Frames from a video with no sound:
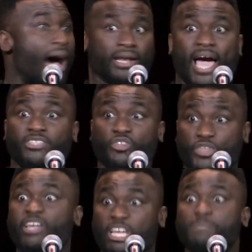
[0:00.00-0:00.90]
I like to
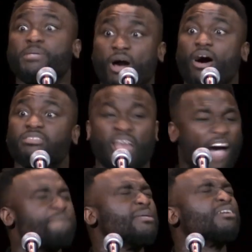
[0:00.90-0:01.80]
think it's because
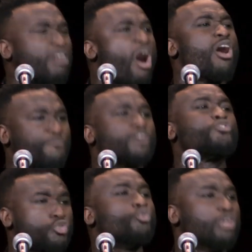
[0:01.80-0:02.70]
I've been gone for
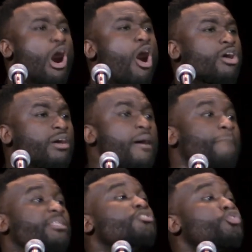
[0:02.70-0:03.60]
too long,
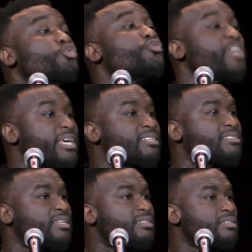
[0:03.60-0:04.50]
but the truth
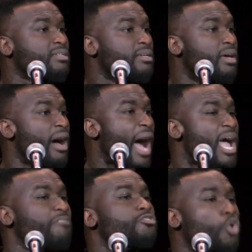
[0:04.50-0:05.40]
is, I
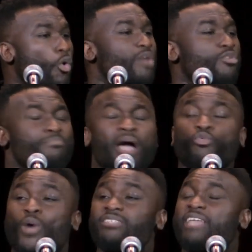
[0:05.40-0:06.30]
have toyed with my
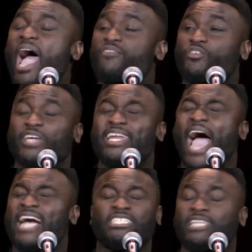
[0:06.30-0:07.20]
West
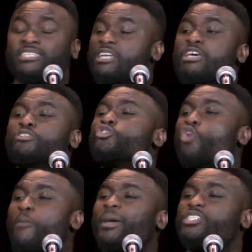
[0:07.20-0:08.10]
African accent
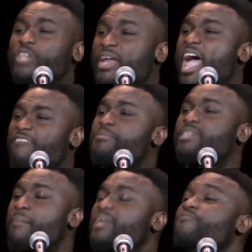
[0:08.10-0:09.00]
so much that I have
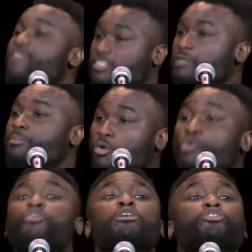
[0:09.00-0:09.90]
become
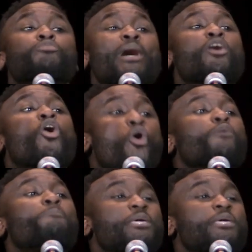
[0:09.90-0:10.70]
invisible to my own